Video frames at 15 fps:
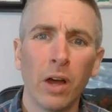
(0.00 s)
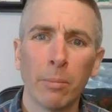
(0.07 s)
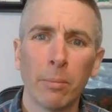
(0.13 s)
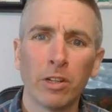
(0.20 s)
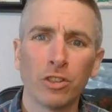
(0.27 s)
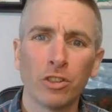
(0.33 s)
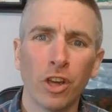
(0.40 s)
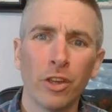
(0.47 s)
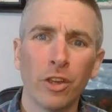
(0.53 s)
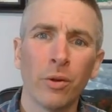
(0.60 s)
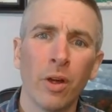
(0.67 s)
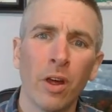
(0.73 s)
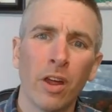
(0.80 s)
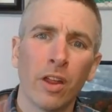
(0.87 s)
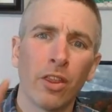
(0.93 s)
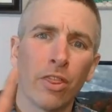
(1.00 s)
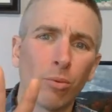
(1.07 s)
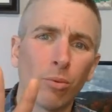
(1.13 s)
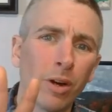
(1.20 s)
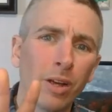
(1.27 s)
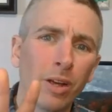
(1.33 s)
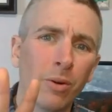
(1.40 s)
I'm going to show you
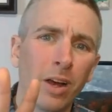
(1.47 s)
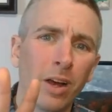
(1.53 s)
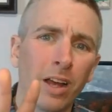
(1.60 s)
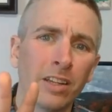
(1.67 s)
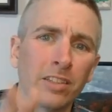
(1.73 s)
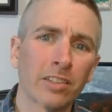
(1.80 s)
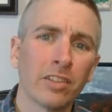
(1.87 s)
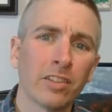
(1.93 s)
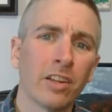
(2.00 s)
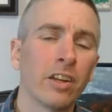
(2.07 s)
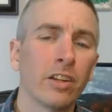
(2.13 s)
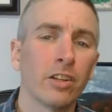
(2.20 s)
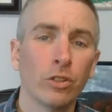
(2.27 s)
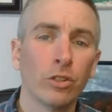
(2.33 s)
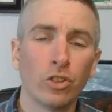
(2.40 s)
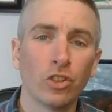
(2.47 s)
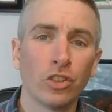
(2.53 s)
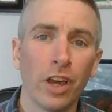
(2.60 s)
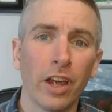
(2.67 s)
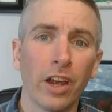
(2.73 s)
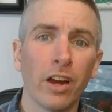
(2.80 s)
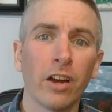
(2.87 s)
three ways to
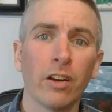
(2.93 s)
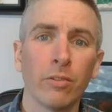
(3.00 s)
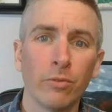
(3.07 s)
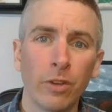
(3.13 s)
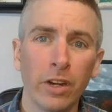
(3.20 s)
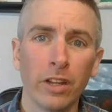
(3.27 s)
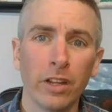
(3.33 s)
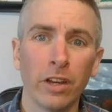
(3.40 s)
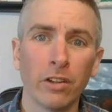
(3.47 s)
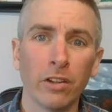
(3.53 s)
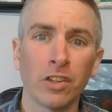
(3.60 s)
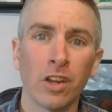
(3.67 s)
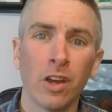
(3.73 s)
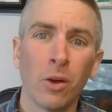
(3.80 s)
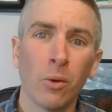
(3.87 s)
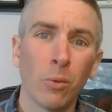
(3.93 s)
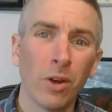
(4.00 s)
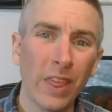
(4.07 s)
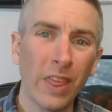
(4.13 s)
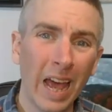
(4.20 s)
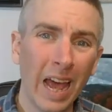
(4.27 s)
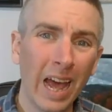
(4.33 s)
share videos
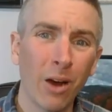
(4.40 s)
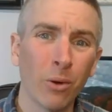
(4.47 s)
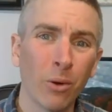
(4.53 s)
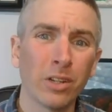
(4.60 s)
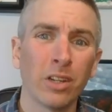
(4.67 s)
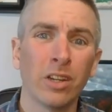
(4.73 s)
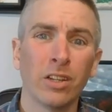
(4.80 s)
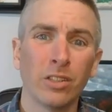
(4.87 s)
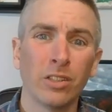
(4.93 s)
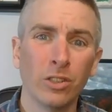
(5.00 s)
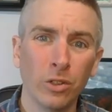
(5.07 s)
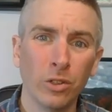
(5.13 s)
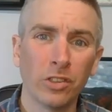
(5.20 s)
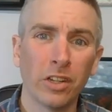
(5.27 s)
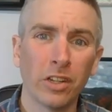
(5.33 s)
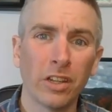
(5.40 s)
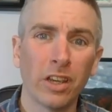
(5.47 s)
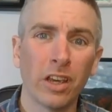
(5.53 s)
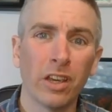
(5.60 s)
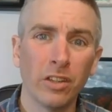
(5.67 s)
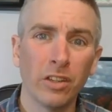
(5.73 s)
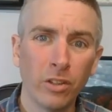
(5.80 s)
without using
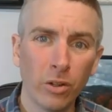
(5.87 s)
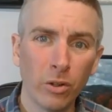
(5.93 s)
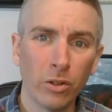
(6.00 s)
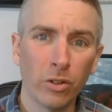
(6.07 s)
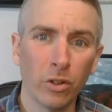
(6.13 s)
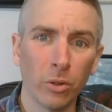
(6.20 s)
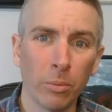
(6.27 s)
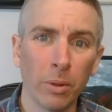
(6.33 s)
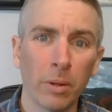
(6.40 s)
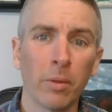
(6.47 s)
YouTube.